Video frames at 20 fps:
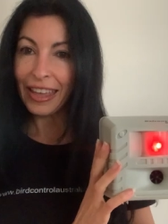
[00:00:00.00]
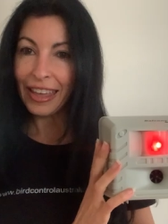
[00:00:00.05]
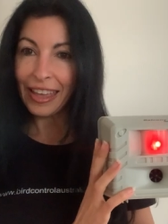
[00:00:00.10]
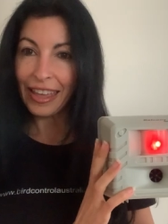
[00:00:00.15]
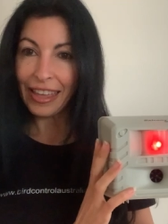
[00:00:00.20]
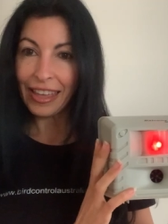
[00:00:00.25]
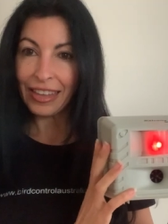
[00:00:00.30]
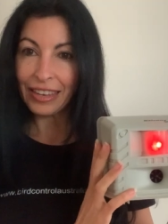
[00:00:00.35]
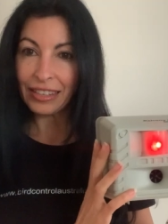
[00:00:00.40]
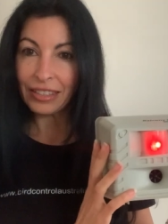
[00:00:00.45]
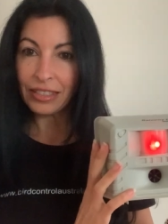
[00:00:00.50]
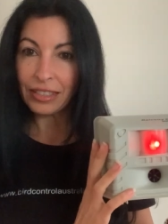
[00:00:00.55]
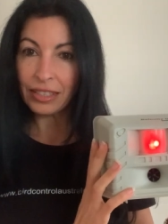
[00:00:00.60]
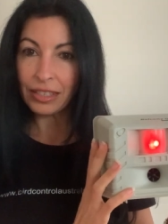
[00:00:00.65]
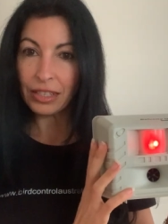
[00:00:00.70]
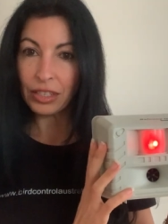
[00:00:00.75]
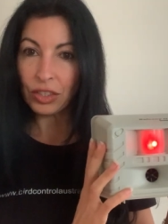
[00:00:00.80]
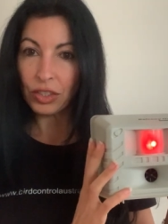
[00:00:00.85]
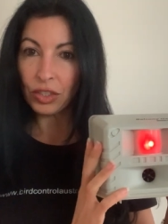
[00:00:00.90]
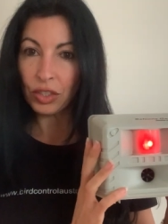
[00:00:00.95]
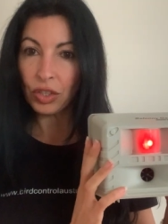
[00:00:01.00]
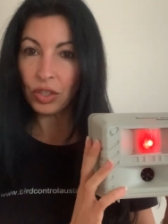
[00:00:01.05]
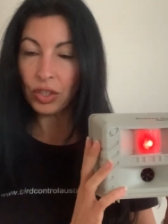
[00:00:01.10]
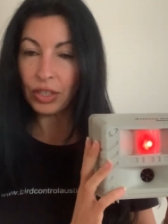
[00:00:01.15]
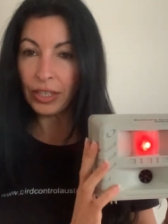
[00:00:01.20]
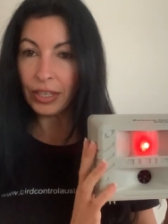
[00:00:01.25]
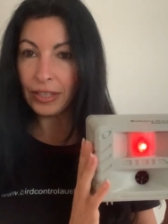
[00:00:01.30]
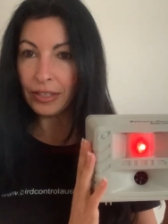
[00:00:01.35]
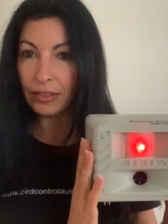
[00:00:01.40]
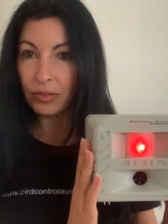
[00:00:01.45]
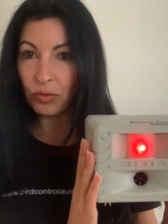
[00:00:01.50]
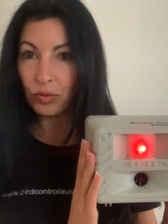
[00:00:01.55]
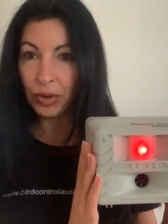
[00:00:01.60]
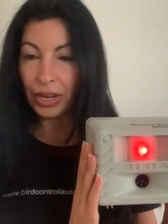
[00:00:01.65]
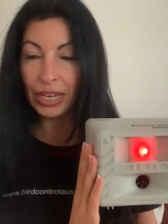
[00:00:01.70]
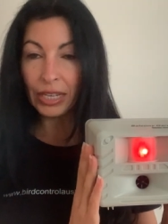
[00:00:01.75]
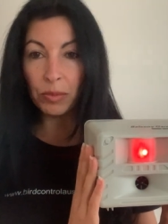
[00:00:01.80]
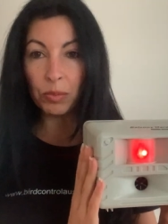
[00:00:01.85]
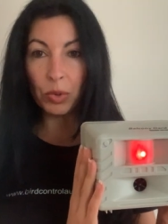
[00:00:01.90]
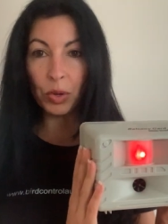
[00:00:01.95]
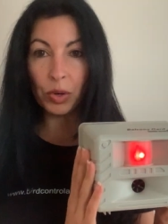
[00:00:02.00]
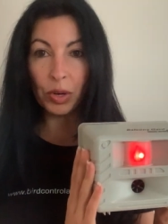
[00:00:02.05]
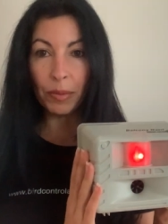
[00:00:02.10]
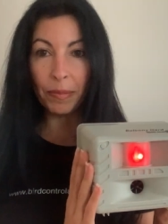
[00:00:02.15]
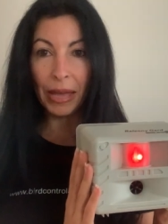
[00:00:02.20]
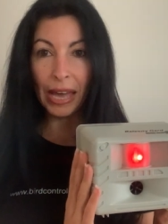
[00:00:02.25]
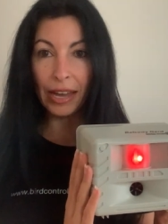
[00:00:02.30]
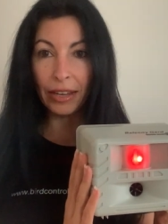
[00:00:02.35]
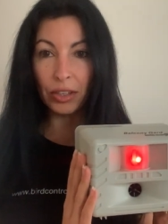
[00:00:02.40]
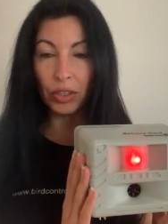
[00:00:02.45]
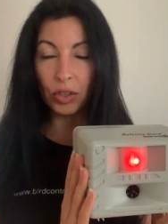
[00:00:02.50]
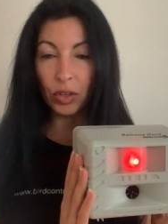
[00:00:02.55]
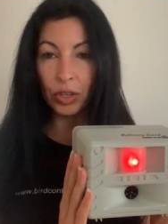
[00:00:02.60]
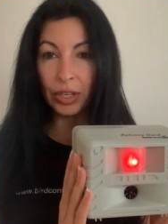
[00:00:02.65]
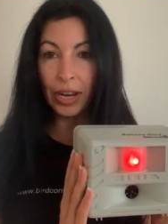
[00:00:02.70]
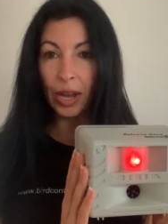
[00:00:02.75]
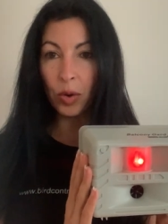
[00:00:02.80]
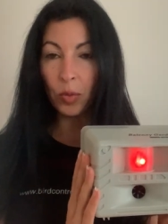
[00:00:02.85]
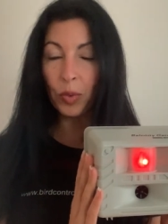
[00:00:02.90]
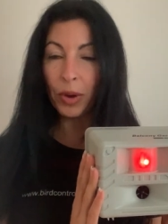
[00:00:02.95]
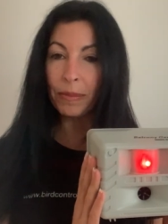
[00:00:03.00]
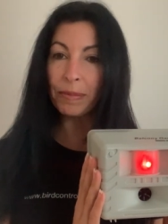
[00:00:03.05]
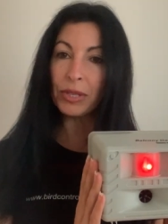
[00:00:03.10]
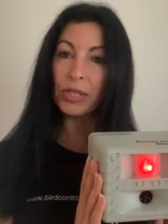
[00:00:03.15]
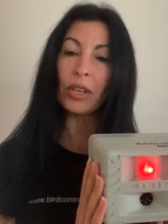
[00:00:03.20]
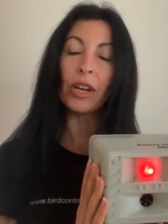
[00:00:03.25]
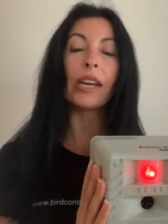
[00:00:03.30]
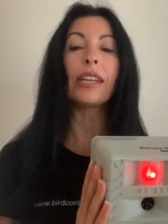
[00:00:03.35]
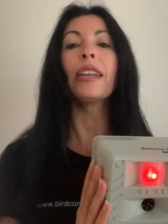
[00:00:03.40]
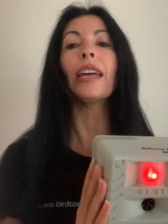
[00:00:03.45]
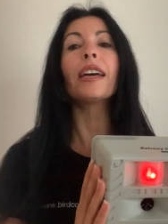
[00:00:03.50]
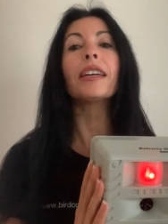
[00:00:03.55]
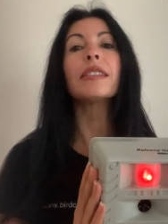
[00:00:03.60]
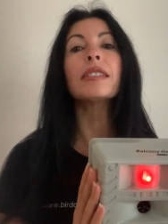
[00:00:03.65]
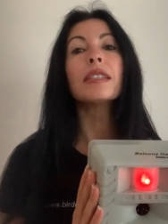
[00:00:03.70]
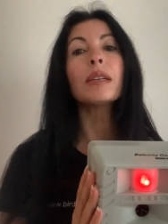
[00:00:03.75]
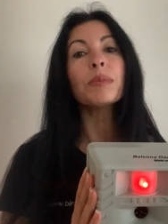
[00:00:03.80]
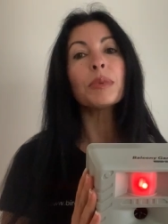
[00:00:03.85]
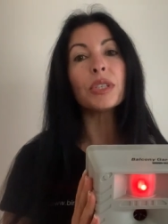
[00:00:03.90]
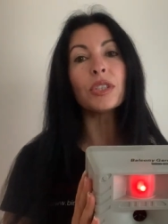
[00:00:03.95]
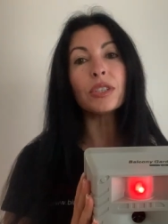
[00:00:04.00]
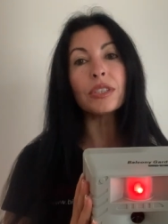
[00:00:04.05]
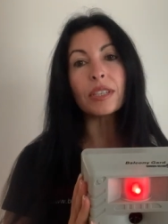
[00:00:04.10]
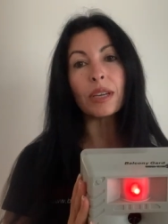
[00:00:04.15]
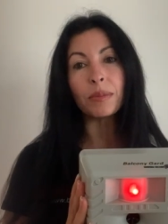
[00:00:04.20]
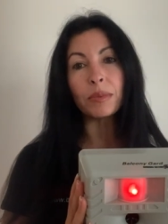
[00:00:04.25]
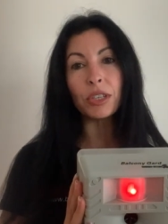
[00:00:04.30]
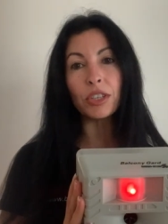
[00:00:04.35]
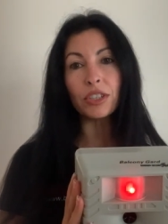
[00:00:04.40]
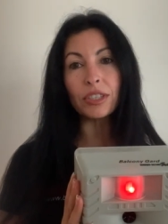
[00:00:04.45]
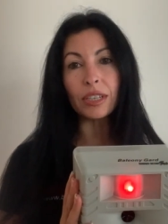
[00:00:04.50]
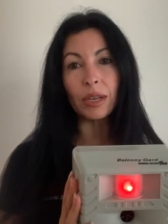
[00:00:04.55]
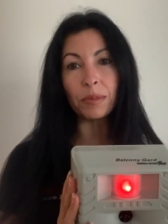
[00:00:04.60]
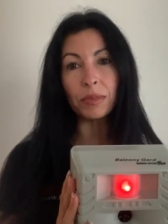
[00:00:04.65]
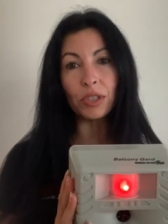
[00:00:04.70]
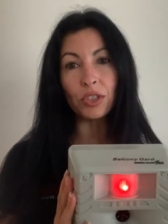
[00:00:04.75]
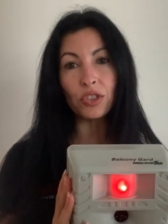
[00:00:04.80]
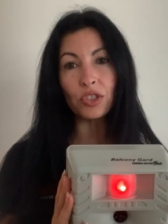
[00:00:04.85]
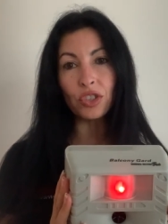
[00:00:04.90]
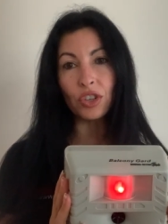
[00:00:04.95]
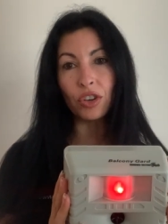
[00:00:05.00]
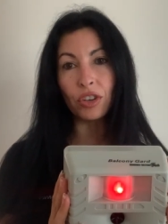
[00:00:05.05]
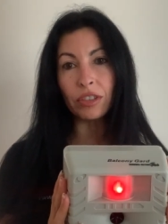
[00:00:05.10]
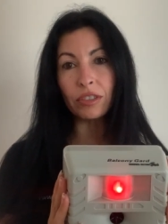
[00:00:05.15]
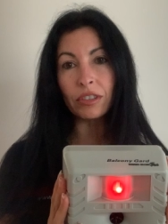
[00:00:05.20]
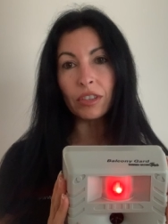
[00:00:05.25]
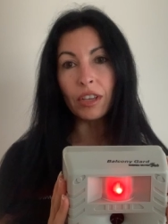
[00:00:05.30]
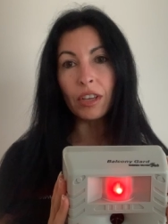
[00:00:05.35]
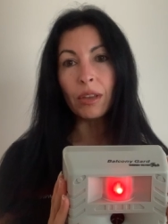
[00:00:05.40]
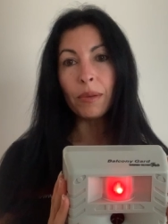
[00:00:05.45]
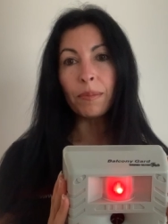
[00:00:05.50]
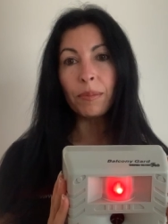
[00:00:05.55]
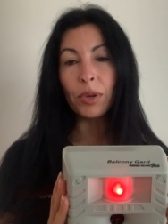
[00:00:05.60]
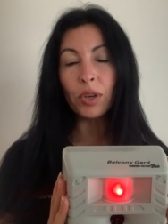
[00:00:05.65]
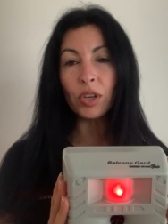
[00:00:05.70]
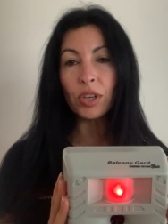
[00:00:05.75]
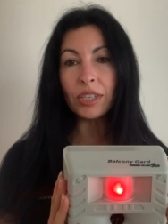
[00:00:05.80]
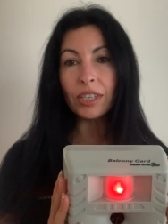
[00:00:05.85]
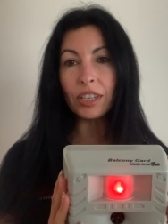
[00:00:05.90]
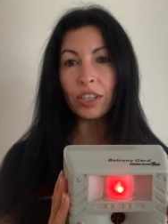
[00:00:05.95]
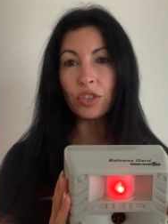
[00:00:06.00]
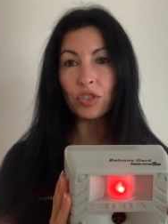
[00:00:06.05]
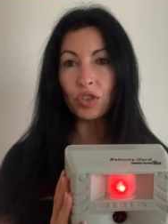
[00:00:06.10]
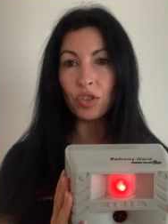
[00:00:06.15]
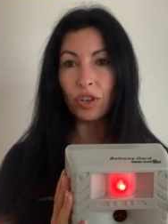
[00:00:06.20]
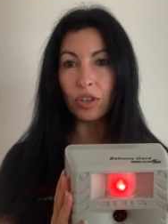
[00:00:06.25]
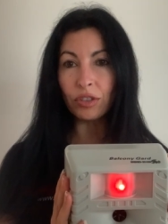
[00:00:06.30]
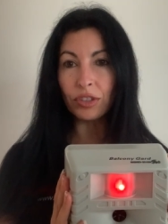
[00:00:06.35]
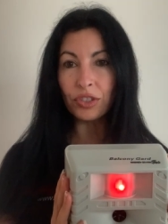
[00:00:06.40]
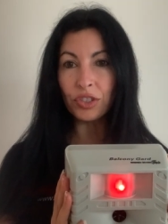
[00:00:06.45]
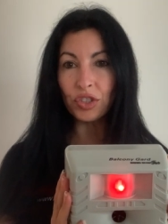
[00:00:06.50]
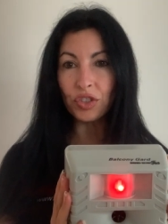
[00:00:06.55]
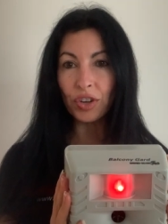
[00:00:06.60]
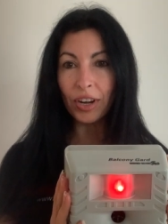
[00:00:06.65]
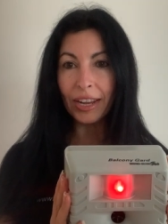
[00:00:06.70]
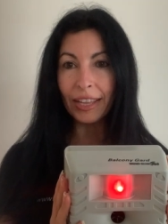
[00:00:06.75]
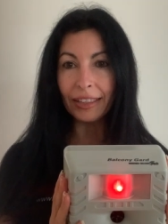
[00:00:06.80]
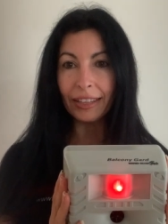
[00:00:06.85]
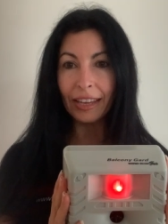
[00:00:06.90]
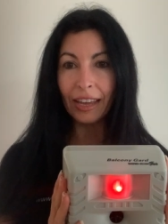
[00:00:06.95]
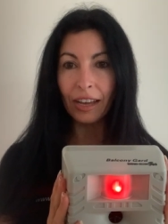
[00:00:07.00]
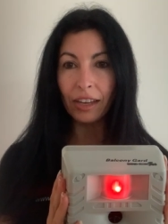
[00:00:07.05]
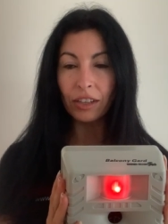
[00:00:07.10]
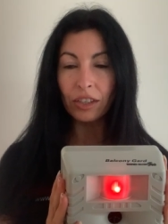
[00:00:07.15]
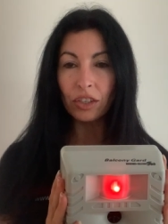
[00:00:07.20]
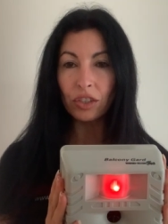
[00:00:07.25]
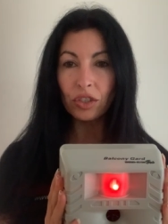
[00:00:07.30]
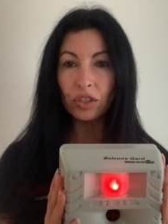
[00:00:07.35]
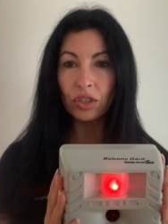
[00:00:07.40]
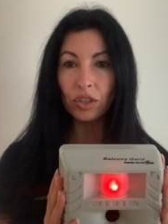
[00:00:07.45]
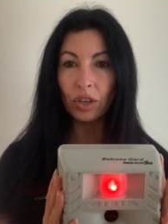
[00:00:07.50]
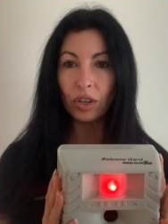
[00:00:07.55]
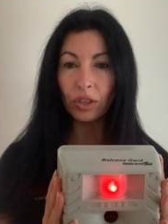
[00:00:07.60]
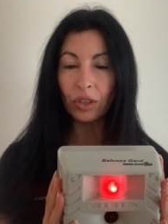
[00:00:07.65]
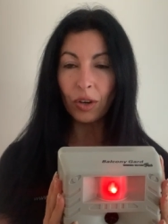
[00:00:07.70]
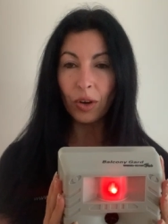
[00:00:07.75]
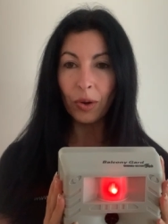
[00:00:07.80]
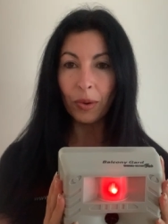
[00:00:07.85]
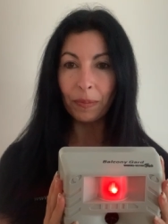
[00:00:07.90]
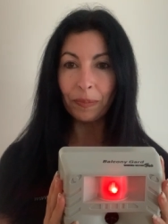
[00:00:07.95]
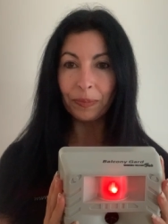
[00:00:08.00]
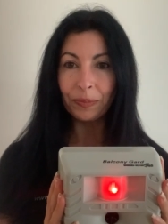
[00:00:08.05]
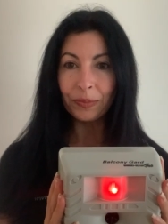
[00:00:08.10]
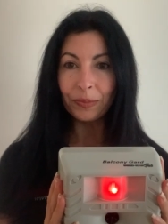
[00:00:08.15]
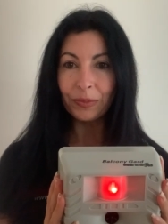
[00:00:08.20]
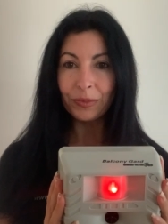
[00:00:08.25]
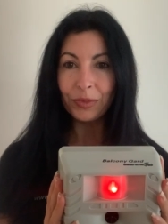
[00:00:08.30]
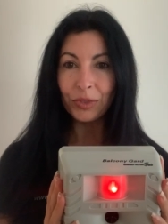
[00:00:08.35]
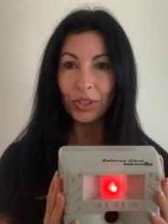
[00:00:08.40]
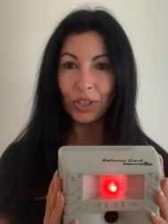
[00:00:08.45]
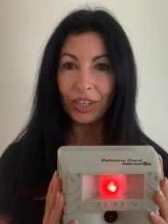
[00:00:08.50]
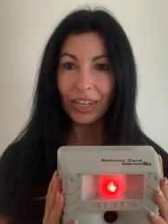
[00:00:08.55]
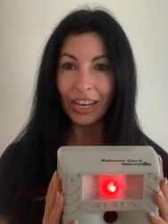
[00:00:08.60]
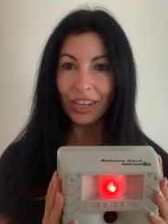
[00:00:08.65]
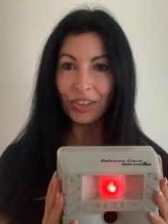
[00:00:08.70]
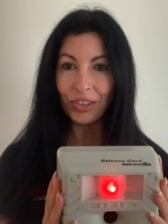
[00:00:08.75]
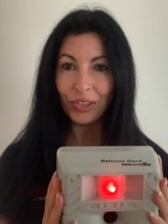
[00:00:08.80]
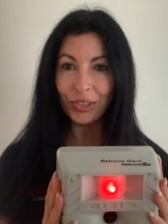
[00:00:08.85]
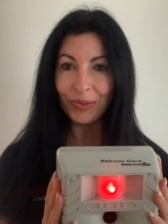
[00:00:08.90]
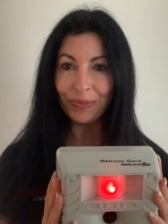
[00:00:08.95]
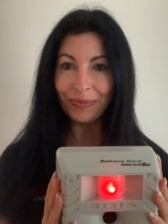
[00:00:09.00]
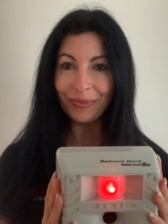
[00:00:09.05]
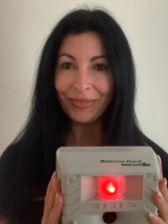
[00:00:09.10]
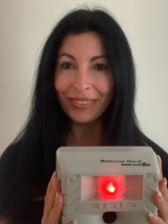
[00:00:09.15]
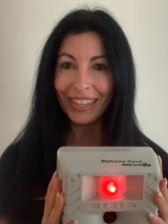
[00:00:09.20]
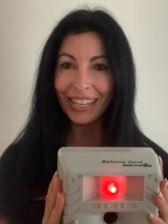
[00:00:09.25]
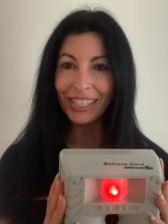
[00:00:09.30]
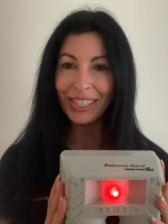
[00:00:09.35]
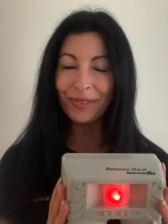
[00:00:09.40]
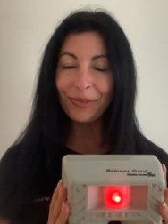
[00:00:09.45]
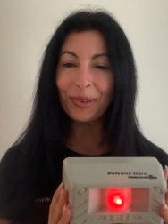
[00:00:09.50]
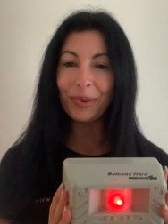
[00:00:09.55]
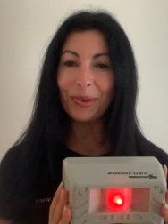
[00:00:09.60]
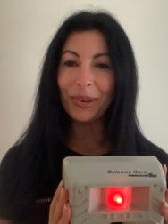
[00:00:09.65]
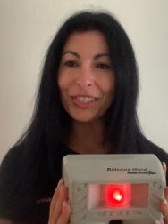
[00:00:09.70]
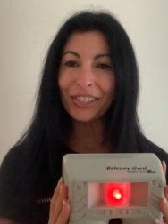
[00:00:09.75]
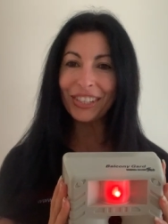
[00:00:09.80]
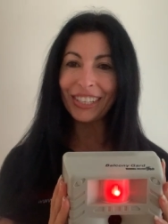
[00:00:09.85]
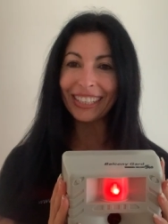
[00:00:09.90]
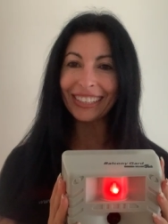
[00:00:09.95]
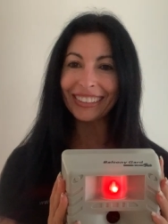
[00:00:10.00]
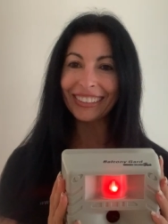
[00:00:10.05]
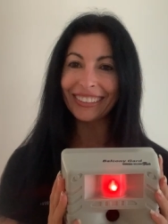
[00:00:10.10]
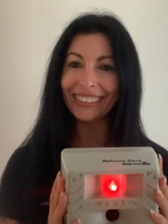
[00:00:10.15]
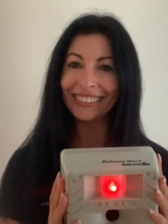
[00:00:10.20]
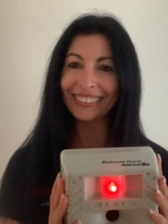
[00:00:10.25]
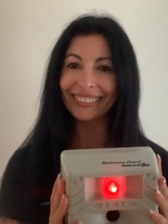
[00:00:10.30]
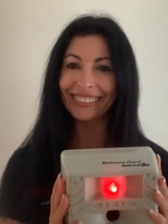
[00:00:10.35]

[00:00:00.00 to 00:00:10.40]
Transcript: And you can read more about it on our website at www.birdcontrolaustralia.com.au. Thanks for watching.